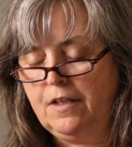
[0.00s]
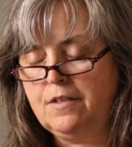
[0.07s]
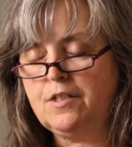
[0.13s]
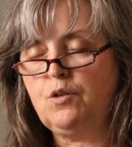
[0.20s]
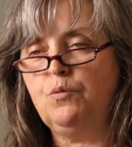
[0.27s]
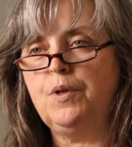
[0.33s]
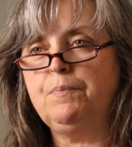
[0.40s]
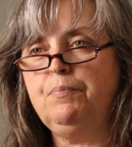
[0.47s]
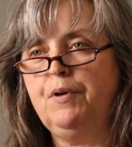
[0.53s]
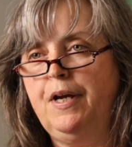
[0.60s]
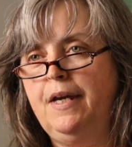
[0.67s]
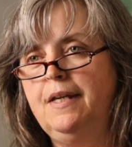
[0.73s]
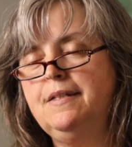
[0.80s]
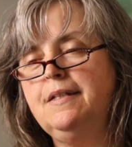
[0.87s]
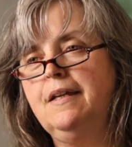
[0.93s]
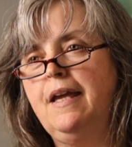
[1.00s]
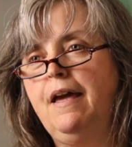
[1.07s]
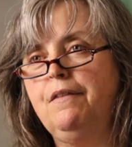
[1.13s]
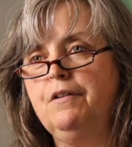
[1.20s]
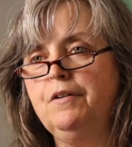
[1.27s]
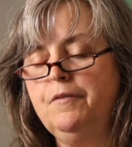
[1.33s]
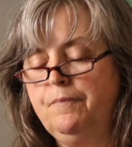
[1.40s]
So we prayed
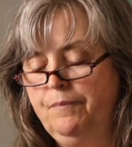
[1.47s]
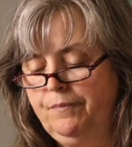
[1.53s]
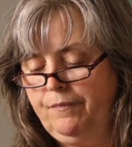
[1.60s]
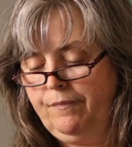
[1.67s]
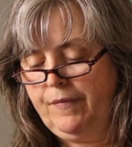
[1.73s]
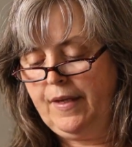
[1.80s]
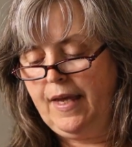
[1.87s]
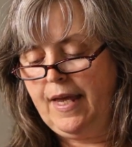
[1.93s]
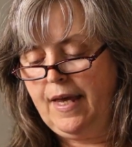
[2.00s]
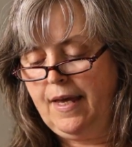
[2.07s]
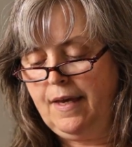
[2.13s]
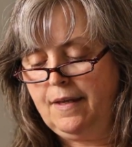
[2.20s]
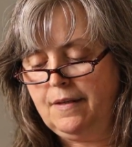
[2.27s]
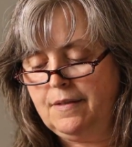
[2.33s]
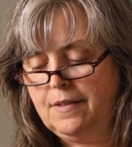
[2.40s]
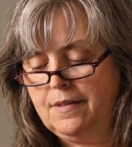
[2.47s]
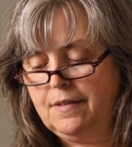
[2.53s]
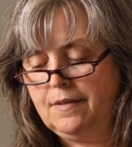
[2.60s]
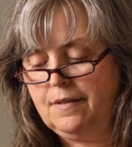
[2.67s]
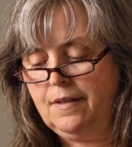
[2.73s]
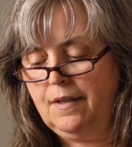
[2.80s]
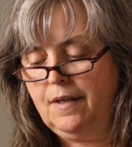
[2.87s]
together, and
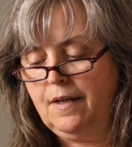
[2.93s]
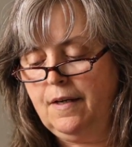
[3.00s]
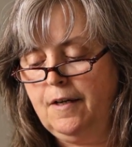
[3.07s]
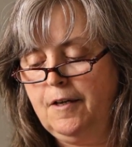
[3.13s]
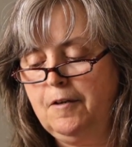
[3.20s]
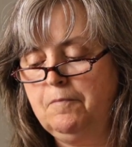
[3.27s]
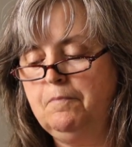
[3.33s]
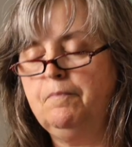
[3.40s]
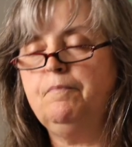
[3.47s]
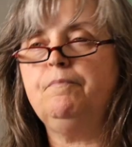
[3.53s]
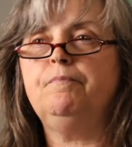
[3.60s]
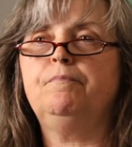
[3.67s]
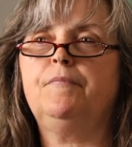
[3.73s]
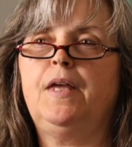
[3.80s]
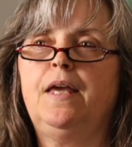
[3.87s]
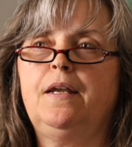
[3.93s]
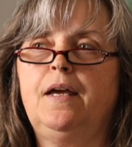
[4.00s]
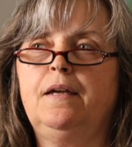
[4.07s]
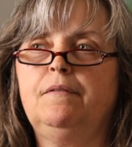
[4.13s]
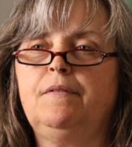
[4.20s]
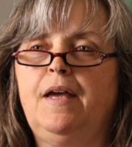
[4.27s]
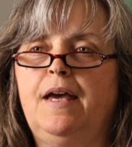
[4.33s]

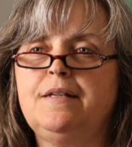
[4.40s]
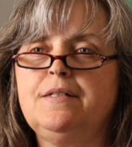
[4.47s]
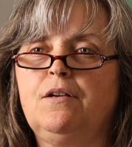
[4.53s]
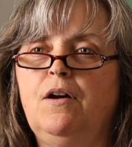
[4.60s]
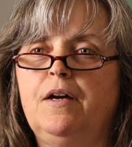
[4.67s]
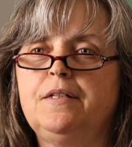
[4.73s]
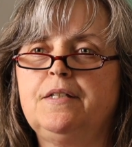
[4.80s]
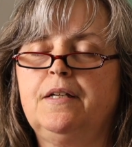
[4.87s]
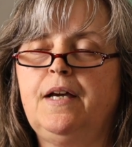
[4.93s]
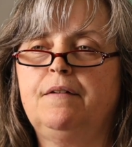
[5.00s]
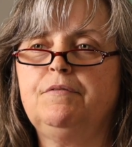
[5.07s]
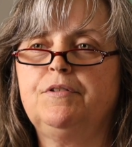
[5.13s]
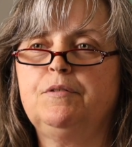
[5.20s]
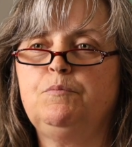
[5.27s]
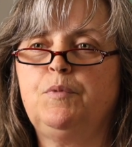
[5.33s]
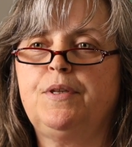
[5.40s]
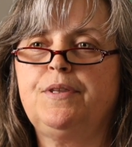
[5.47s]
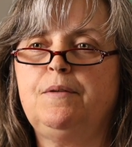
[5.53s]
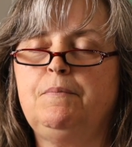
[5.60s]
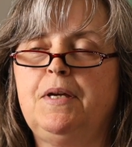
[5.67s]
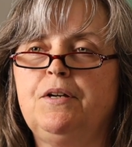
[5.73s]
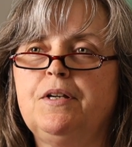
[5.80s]
I asked God to cover him
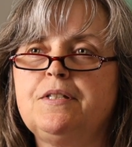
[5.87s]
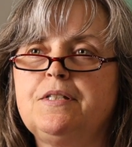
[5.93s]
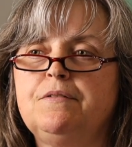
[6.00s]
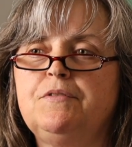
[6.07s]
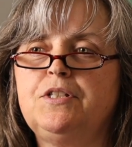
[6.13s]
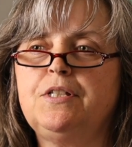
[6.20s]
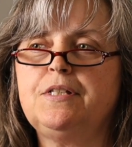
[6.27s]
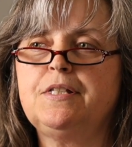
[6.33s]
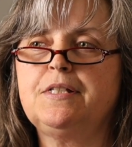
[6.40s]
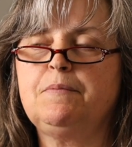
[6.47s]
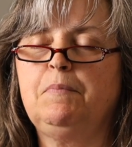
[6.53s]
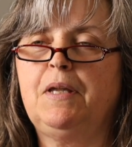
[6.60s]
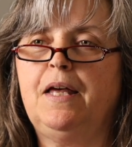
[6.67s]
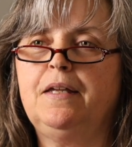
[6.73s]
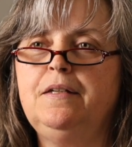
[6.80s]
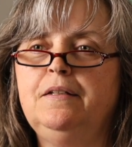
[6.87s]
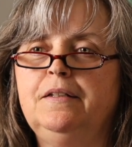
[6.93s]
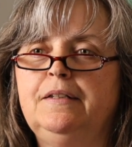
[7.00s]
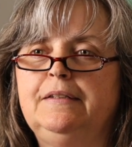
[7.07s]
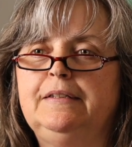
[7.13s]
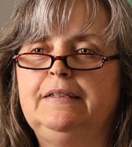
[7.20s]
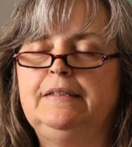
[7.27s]
with the merits of Jesus' blood
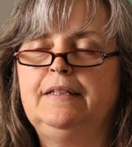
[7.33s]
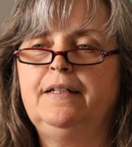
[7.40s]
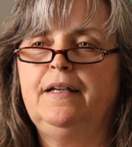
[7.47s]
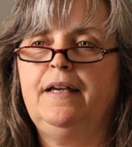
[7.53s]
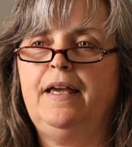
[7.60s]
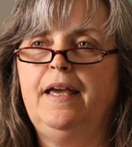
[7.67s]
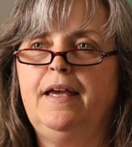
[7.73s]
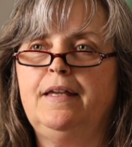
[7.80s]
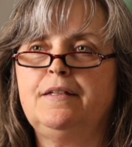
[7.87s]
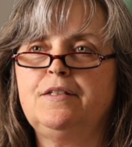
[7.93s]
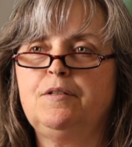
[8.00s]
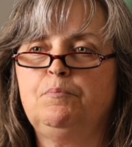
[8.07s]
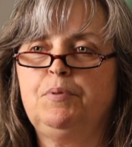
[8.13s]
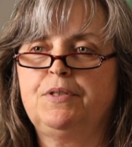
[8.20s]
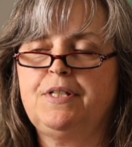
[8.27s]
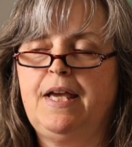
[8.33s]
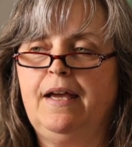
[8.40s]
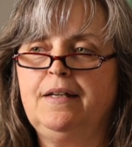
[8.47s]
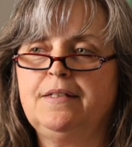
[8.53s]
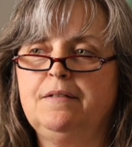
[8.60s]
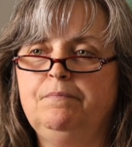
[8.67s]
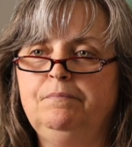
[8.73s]
and to
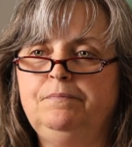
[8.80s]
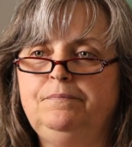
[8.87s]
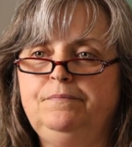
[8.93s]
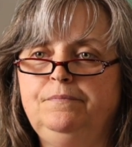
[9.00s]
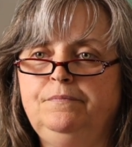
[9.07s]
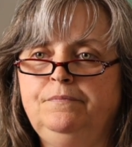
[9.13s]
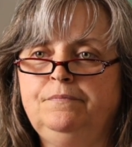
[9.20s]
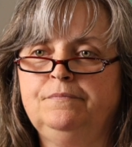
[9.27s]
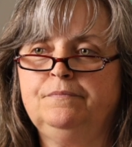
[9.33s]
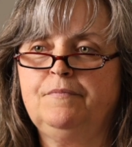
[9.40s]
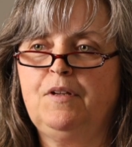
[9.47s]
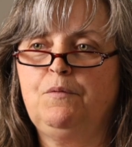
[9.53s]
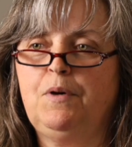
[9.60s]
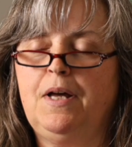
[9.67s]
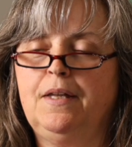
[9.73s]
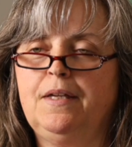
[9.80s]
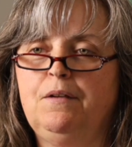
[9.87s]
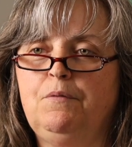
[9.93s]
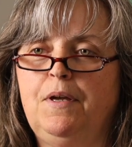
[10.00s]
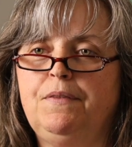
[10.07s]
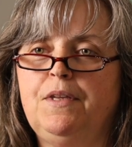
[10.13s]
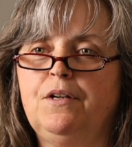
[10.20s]
protect him while
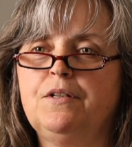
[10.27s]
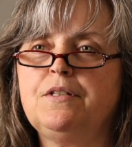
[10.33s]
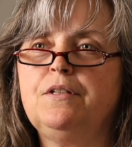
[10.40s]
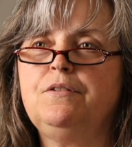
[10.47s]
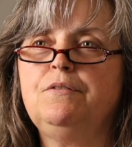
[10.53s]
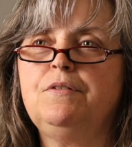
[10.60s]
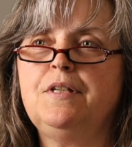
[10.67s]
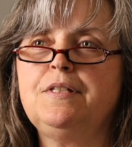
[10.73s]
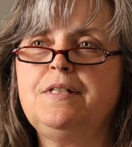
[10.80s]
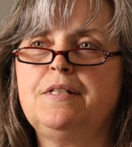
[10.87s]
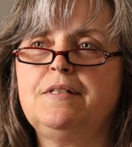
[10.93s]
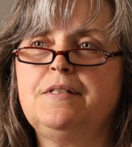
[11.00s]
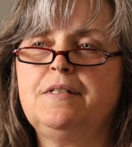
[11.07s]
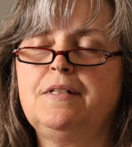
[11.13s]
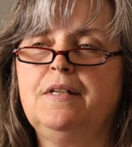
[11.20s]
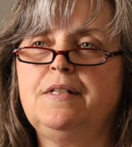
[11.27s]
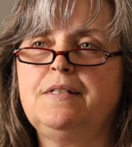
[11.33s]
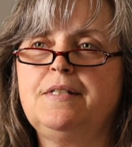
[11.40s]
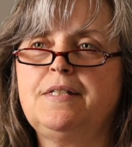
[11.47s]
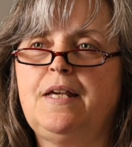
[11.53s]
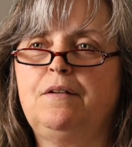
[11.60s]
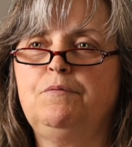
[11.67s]
he went there to do this.
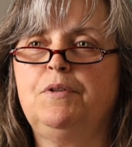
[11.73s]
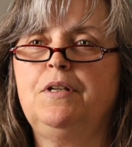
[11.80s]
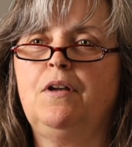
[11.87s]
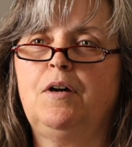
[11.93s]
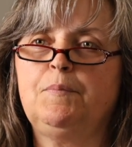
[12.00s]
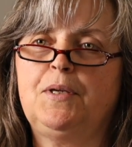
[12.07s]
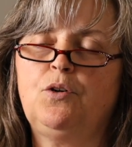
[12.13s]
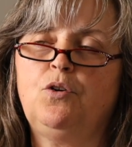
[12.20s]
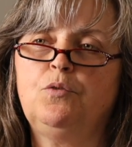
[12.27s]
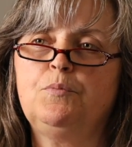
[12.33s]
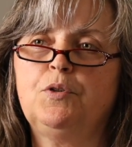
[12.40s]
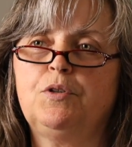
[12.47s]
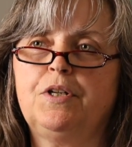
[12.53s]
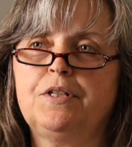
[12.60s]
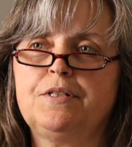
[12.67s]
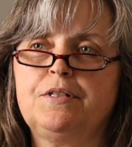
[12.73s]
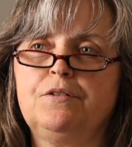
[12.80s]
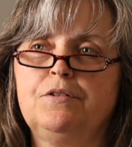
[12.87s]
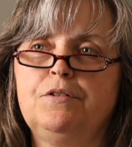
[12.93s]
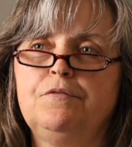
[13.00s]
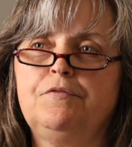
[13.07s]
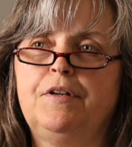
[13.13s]
His son would not be home, nor his
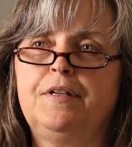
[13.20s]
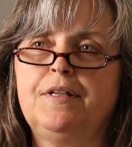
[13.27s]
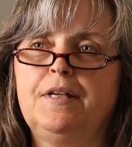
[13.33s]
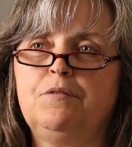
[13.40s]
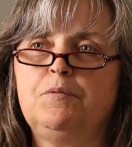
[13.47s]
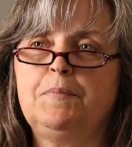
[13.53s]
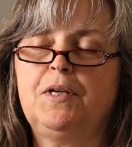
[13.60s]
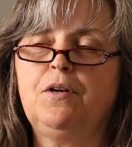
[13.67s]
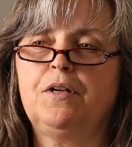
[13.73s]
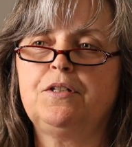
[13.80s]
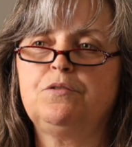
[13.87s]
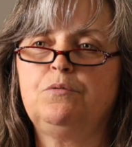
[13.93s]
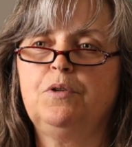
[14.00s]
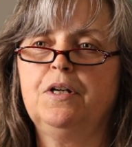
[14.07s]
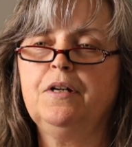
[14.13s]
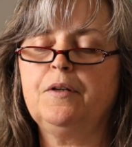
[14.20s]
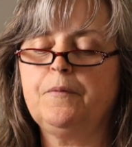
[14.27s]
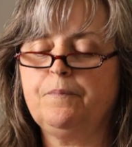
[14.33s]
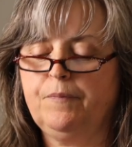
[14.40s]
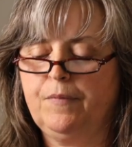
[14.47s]
girlfriend. They would be gone to work.